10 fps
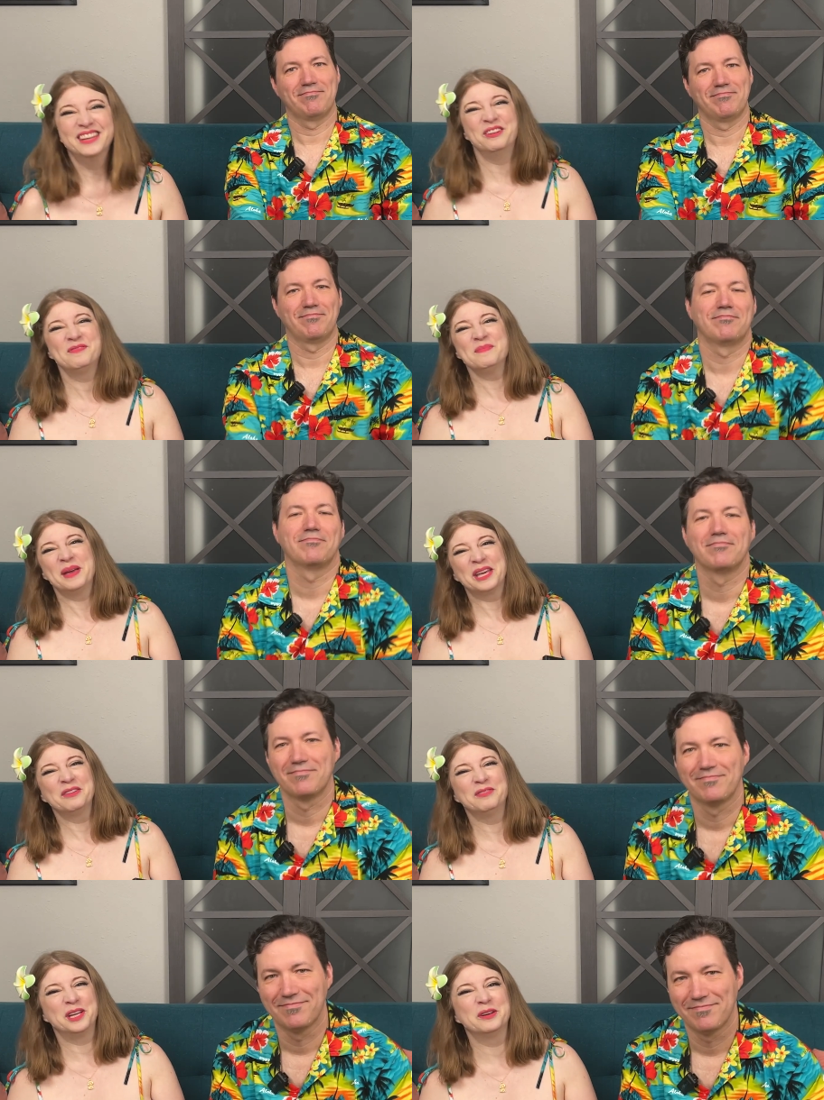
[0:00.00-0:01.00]
Speaker 1: We've been
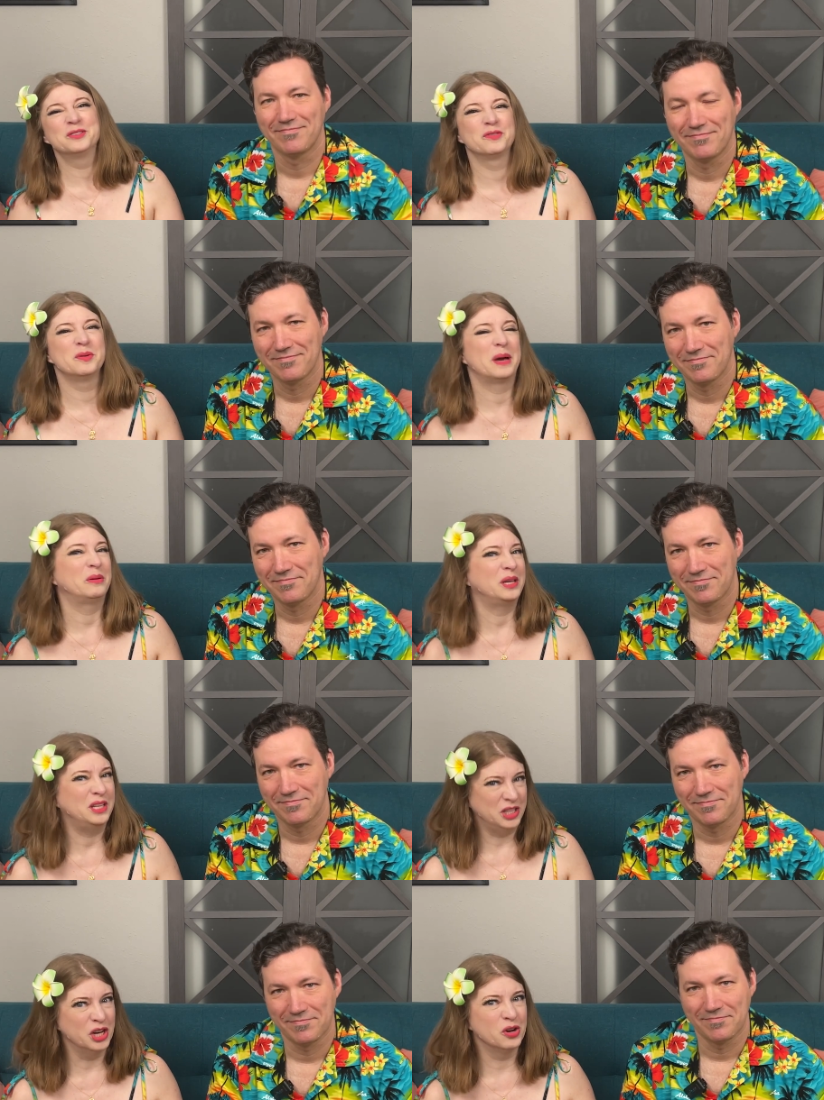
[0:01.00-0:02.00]
making videos for about a
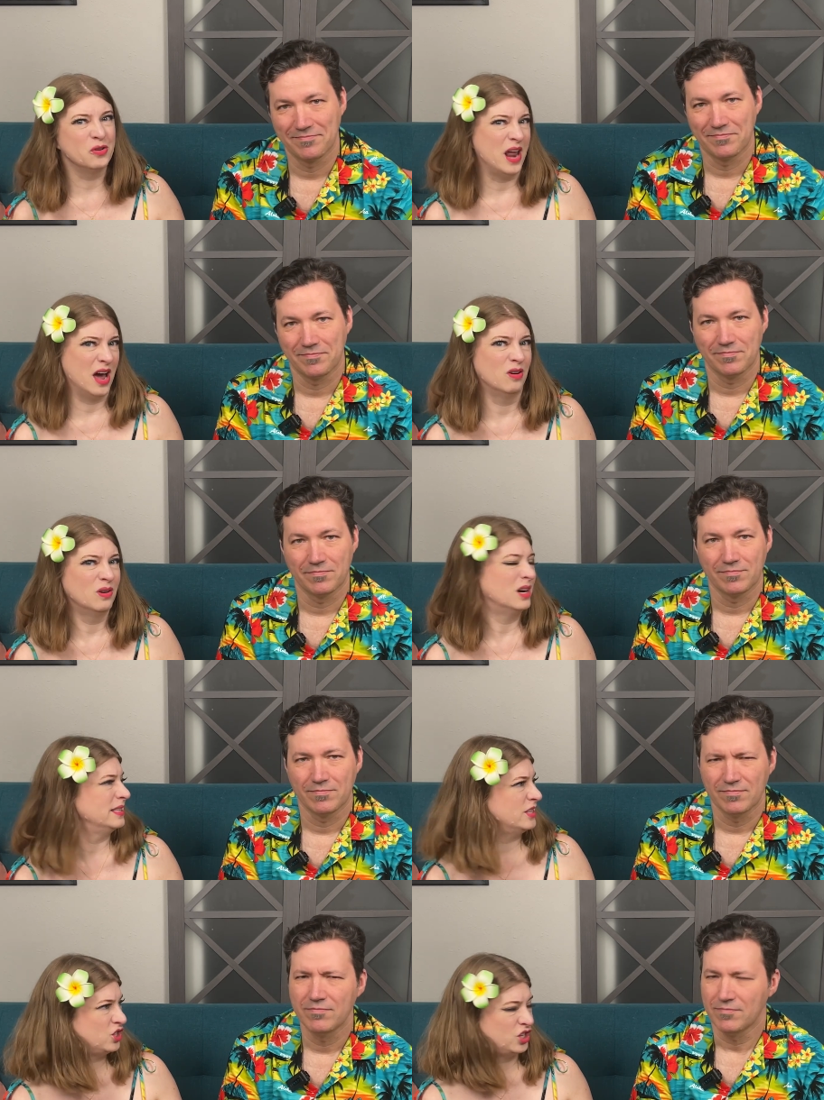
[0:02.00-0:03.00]
year now
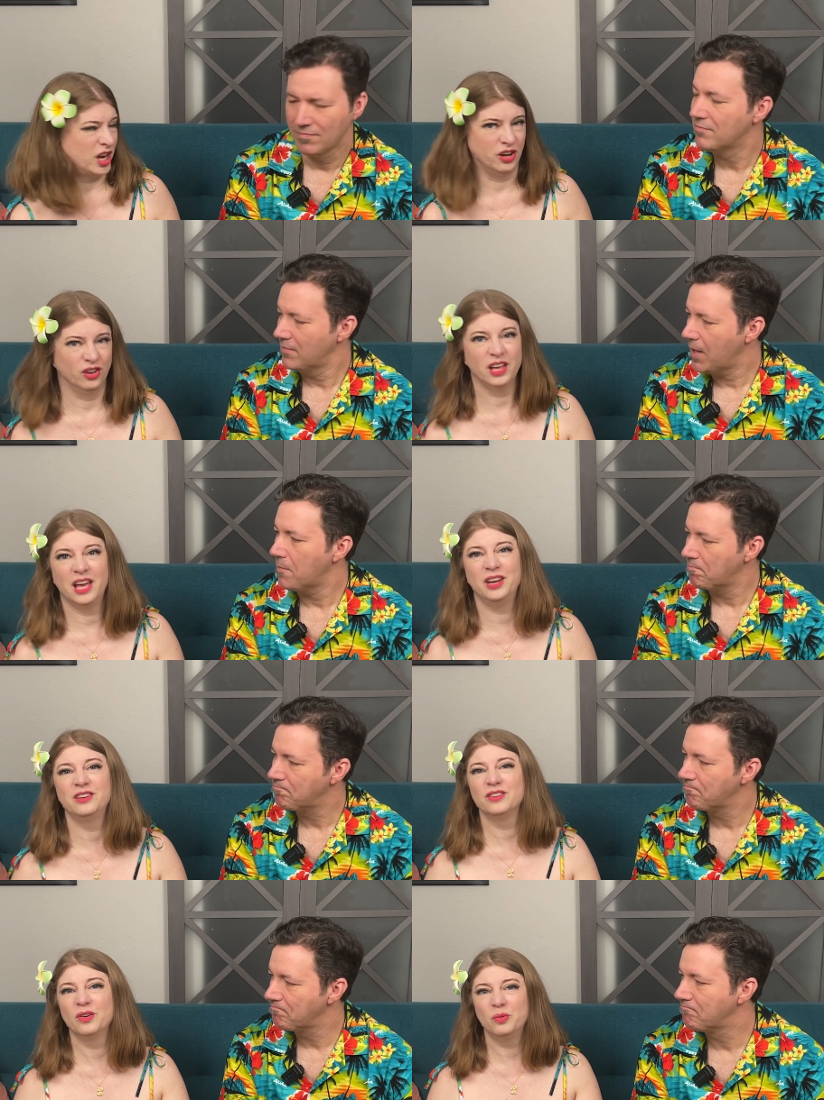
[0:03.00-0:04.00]
on this channel, yeah.
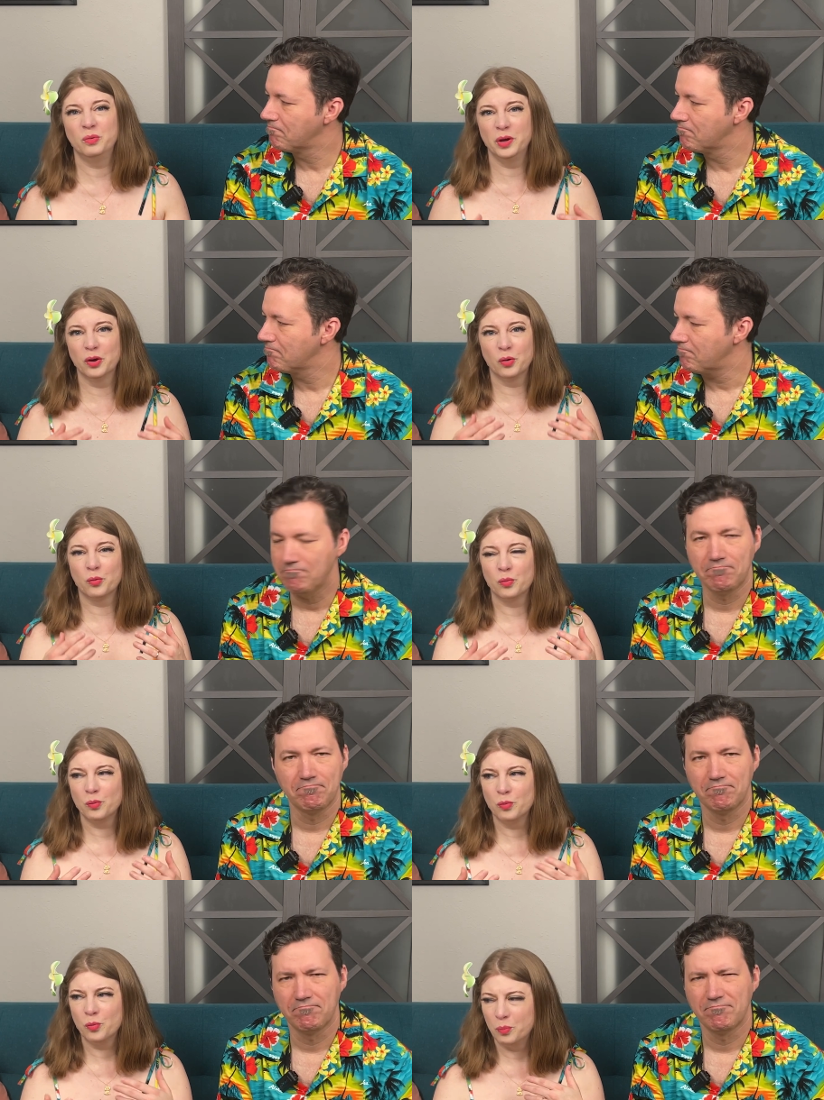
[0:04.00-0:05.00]
and we're
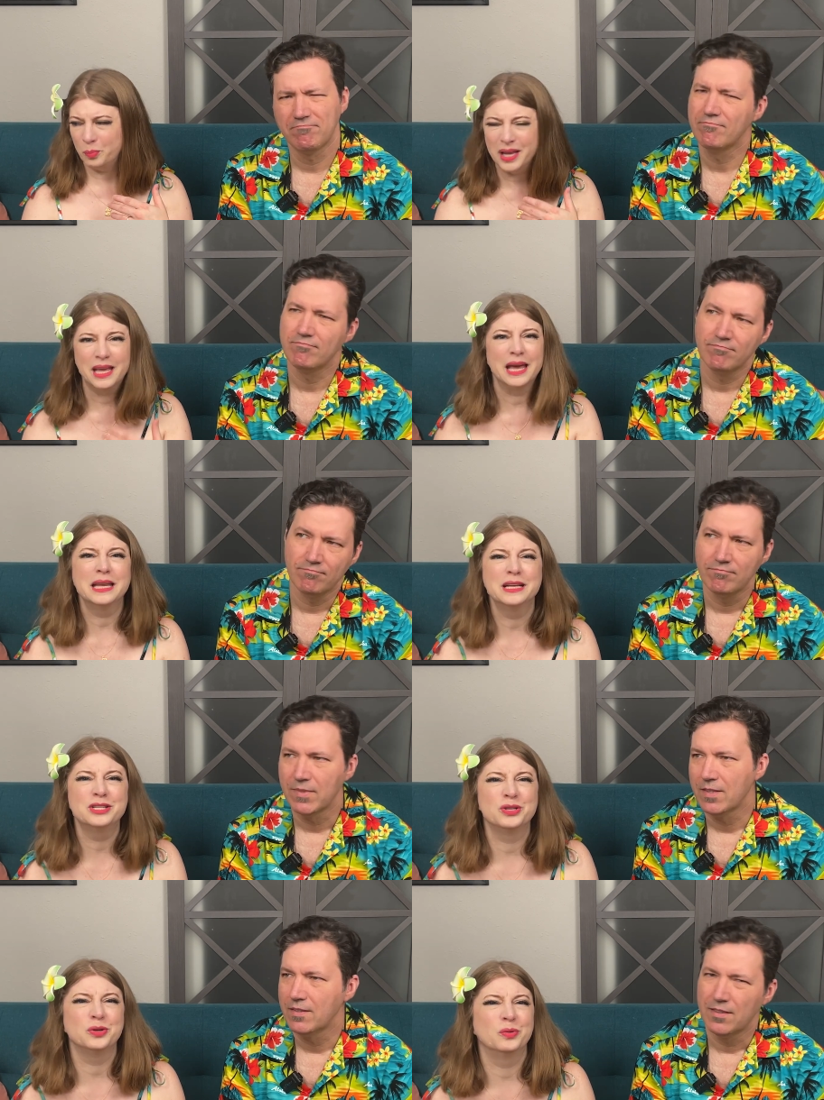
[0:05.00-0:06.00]
beginning
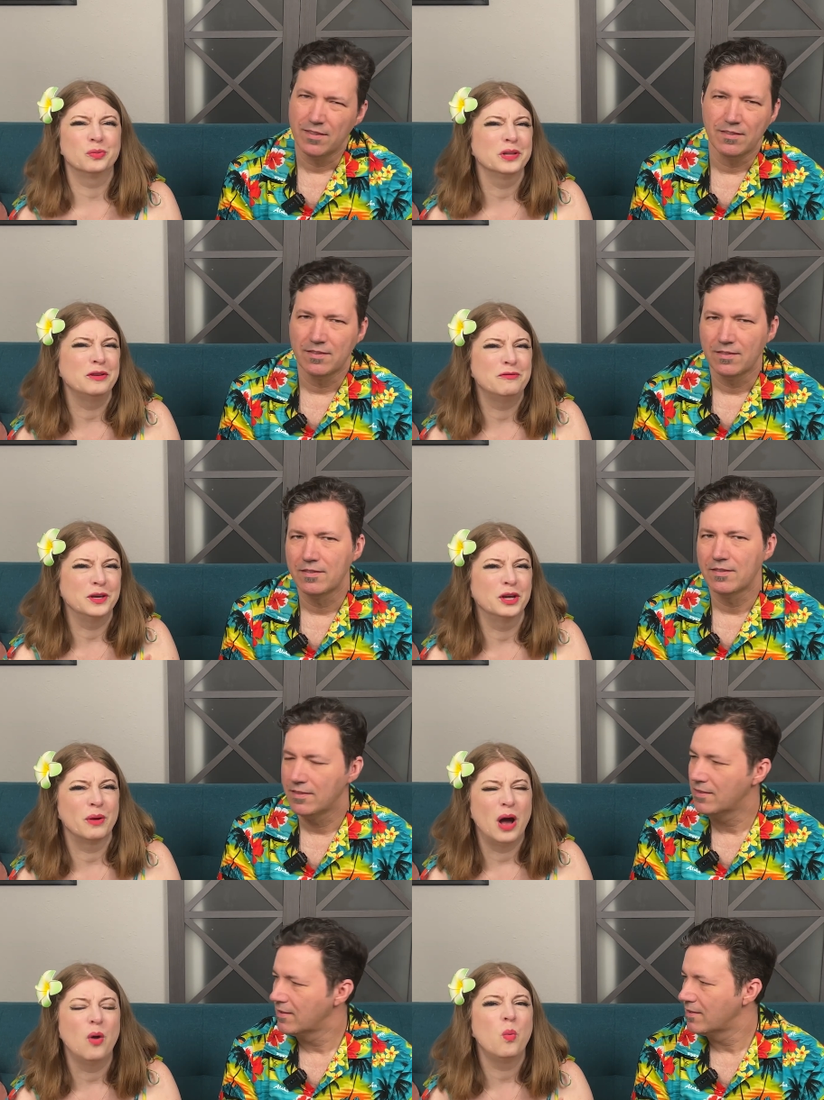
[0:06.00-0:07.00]
to really figure
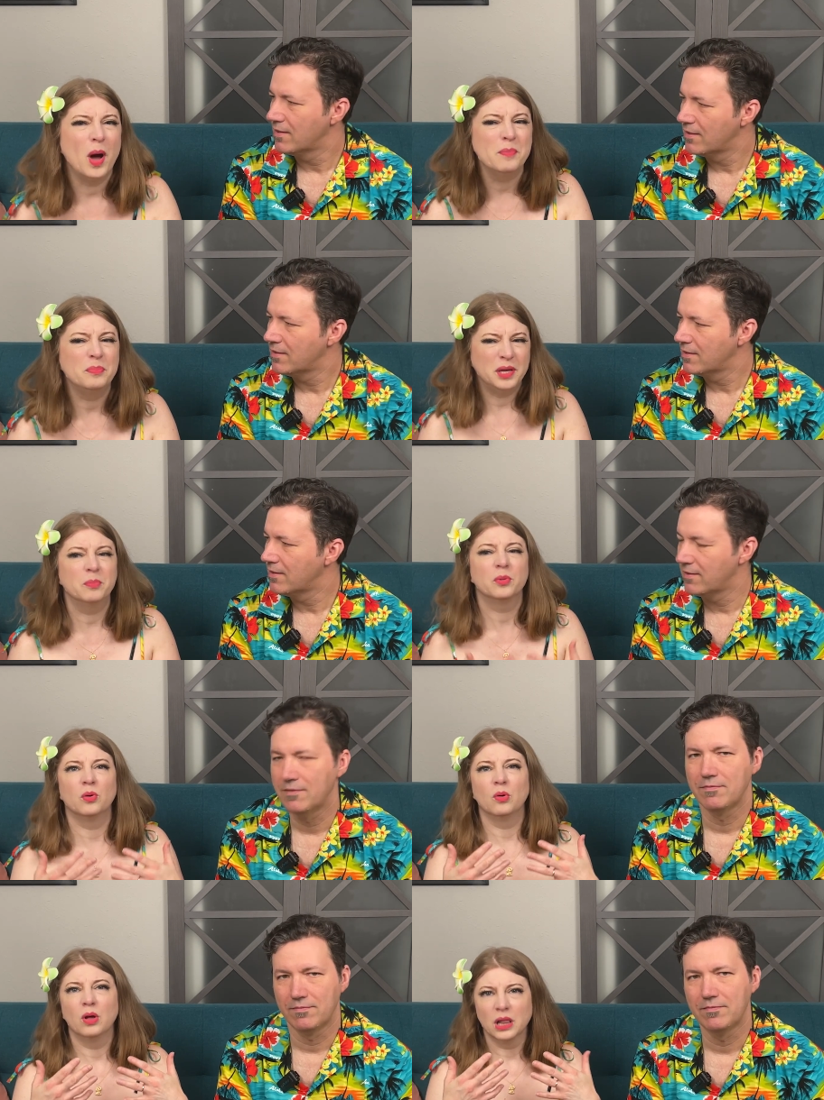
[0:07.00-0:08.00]
out what
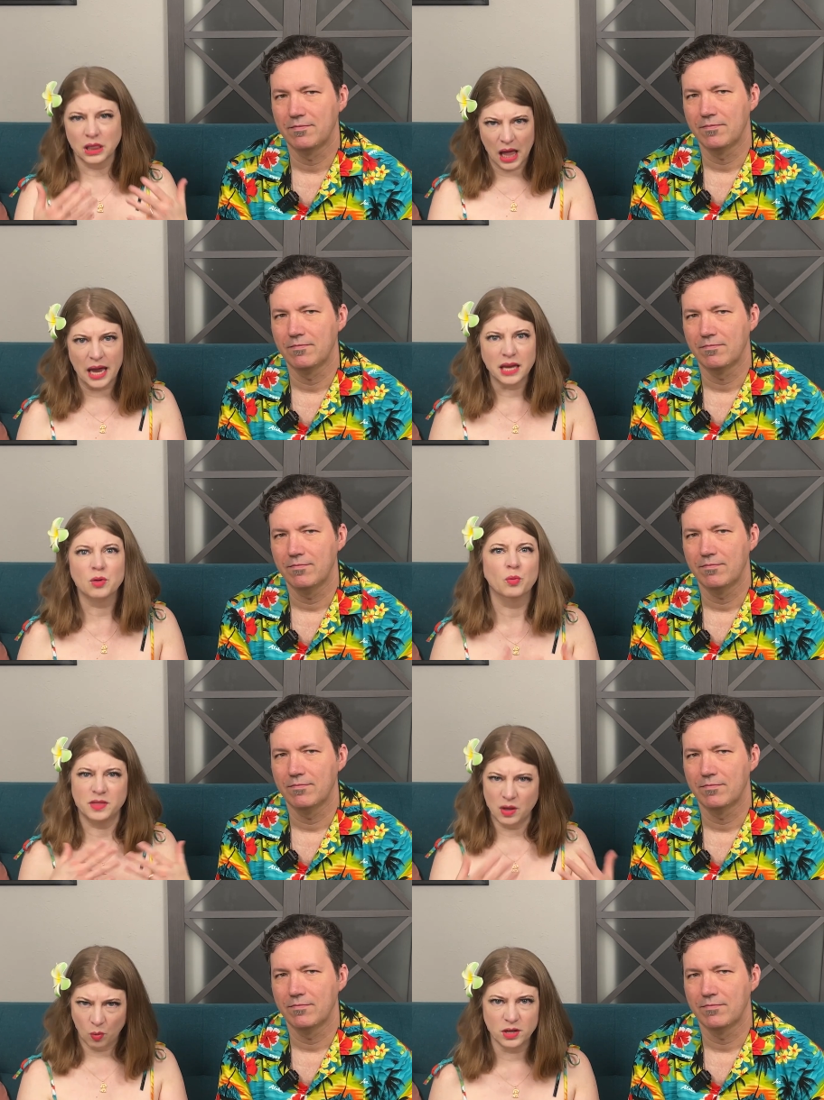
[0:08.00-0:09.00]
people like and
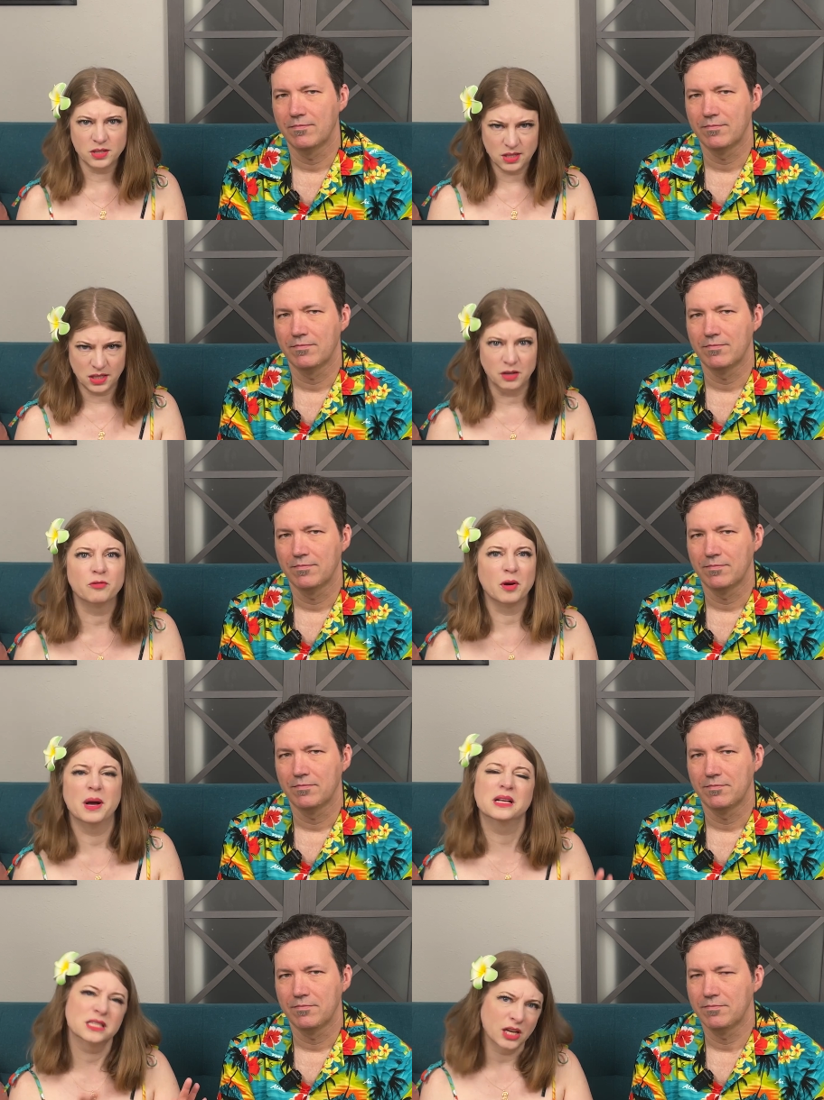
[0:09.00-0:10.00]
what they want to see from
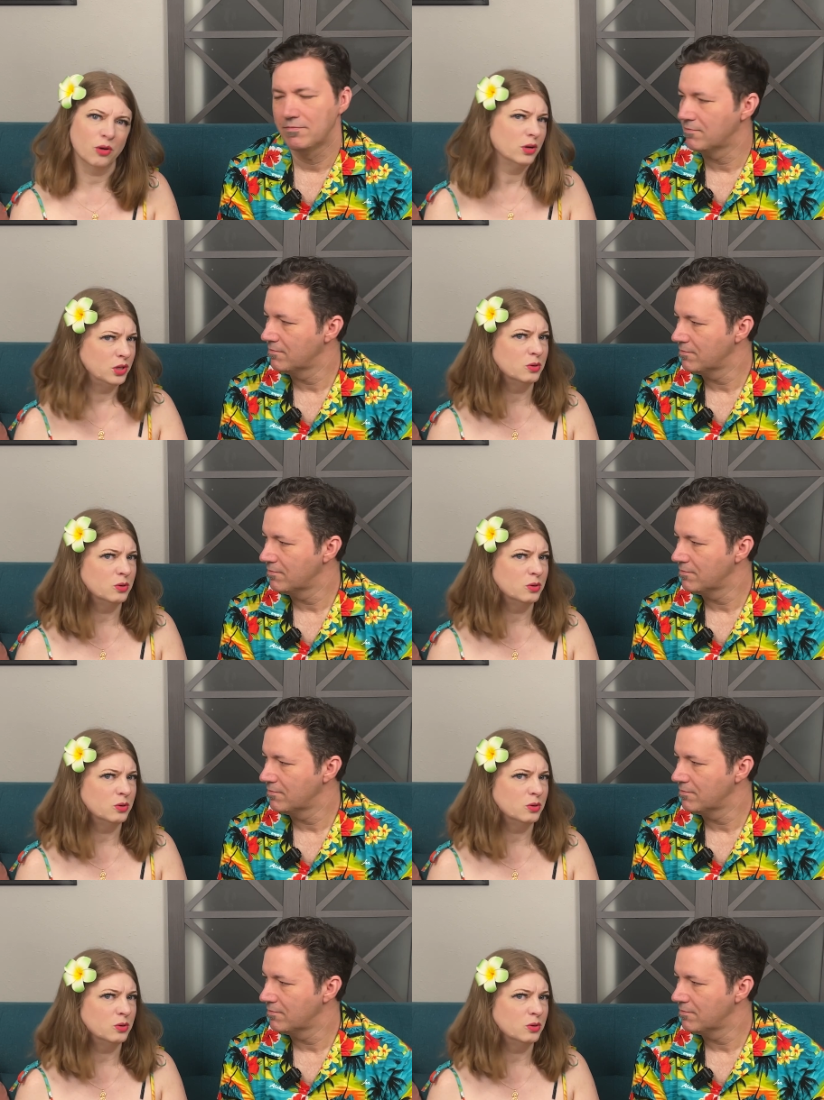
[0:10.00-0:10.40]
us here on